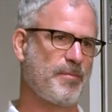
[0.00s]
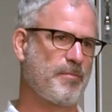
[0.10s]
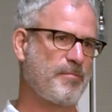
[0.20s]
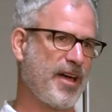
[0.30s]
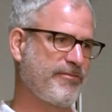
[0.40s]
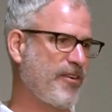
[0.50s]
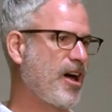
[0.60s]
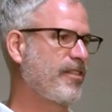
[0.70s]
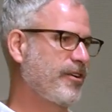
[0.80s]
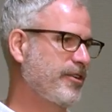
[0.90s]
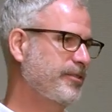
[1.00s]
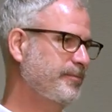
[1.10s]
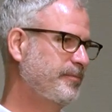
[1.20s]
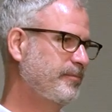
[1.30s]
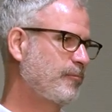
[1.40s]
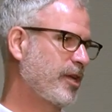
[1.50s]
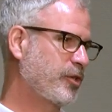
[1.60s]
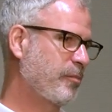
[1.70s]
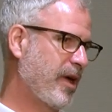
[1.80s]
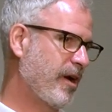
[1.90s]
my father,
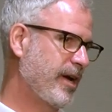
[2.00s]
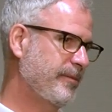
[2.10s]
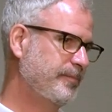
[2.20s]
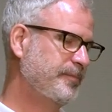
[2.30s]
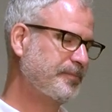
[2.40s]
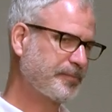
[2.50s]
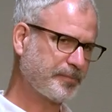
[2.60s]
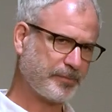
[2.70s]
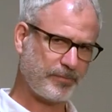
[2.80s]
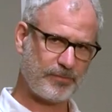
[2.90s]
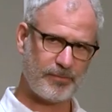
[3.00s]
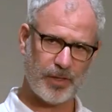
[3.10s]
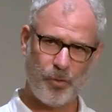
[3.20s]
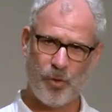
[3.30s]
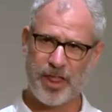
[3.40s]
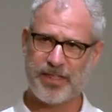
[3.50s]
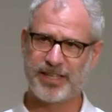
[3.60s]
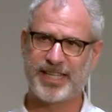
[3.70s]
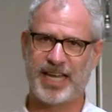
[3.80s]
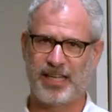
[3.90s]
Russell Berrie, one of the
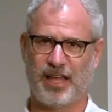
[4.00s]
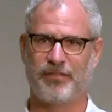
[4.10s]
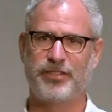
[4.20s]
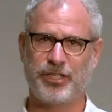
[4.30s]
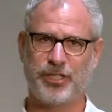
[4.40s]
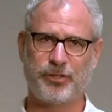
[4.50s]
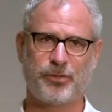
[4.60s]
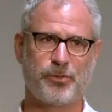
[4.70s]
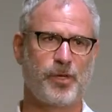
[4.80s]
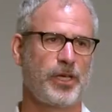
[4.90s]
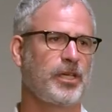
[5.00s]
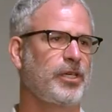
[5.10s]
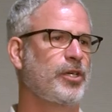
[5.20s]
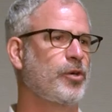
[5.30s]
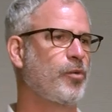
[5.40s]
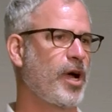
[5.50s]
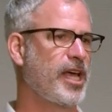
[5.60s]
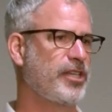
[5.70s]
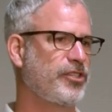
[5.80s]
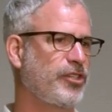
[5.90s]
things that he loved to do
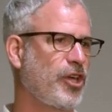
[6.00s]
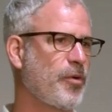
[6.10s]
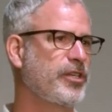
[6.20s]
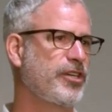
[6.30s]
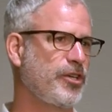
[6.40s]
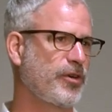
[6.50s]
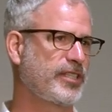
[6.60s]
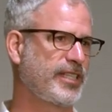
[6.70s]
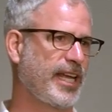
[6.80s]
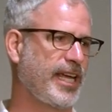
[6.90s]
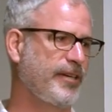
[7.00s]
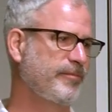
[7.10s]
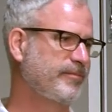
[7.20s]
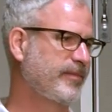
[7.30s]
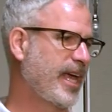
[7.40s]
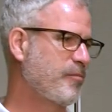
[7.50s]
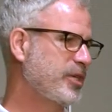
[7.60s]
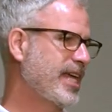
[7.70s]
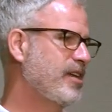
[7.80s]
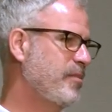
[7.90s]
was to go into New York City and
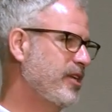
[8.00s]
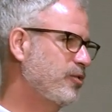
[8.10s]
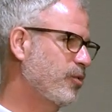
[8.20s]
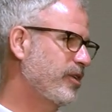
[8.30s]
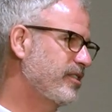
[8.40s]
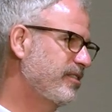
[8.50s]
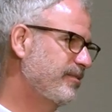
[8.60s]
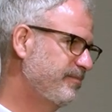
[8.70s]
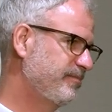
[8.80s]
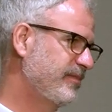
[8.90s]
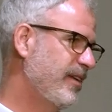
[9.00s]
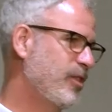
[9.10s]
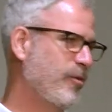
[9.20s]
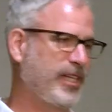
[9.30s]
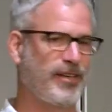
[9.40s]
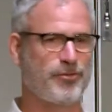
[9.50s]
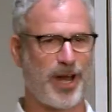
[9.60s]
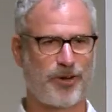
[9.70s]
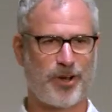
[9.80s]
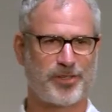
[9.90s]
pretend to be a tourist, even though he lived
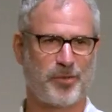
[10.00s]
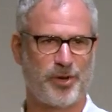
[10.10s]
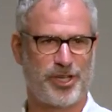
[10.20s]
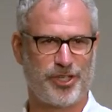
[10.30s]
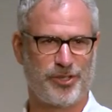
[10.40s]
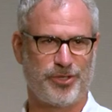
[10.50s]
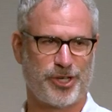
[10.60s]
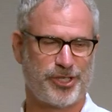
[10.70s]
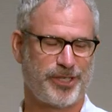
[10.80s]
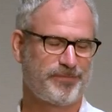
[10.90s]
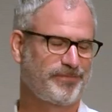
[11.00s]
right across the bridge in New Jersey.